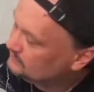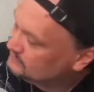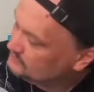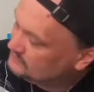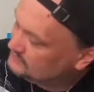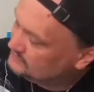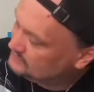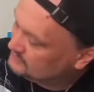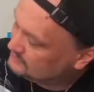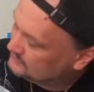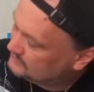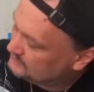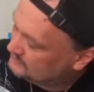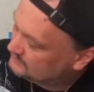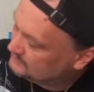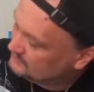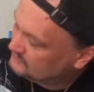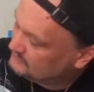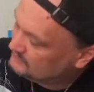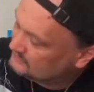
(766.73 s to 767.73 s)
Whole ninja
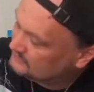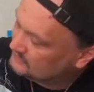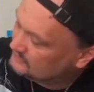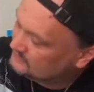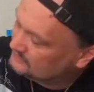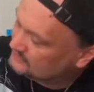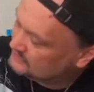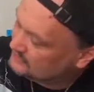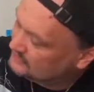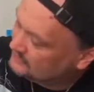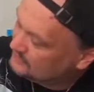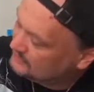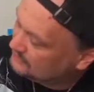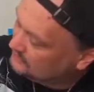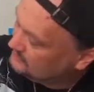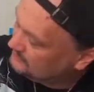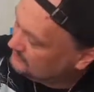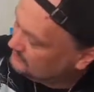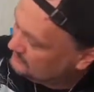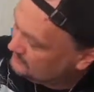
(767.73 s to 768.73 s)
things. You got the
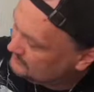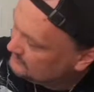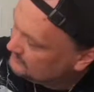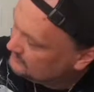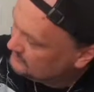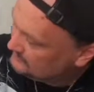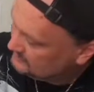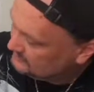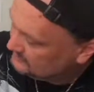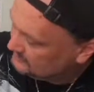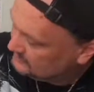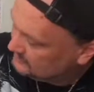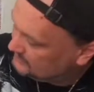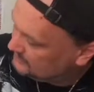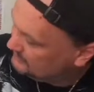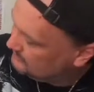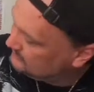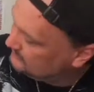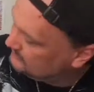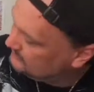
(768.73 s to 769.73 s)
sai,
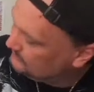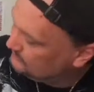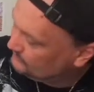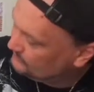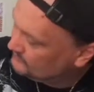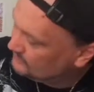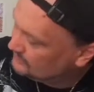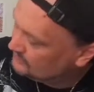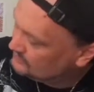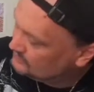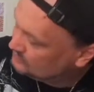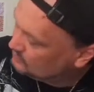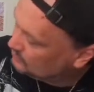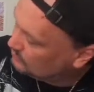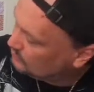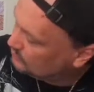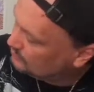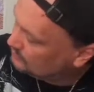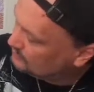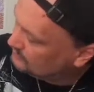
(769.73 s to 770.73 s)
you got a
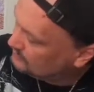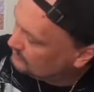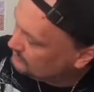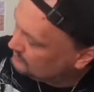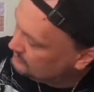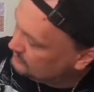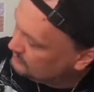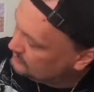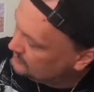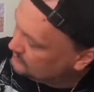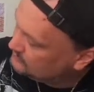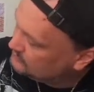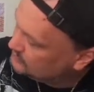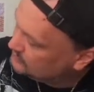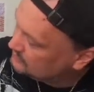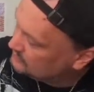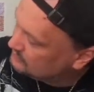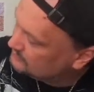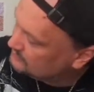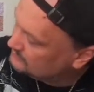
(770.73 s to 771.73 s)
sword, your
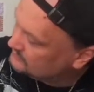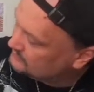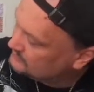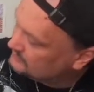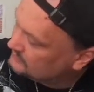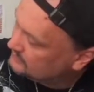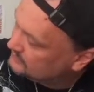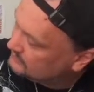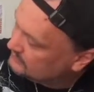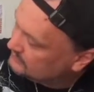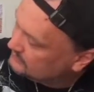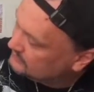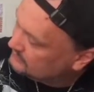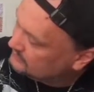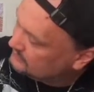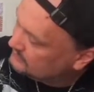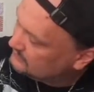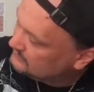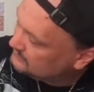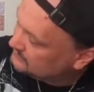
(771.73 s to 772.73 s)
nunchucks,
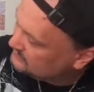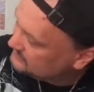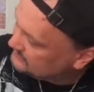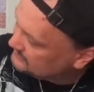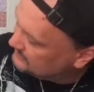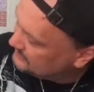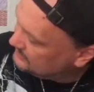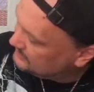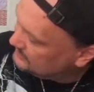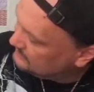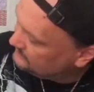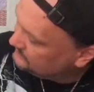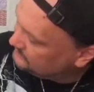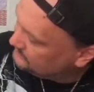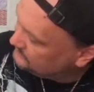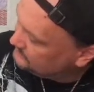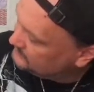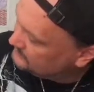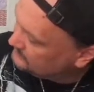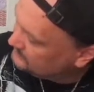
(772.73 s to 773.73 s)
you got your
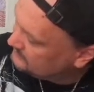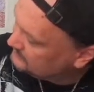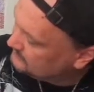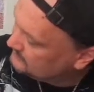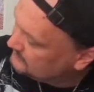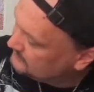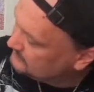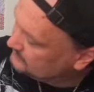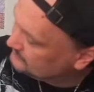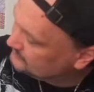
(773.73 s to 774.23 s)
staff, and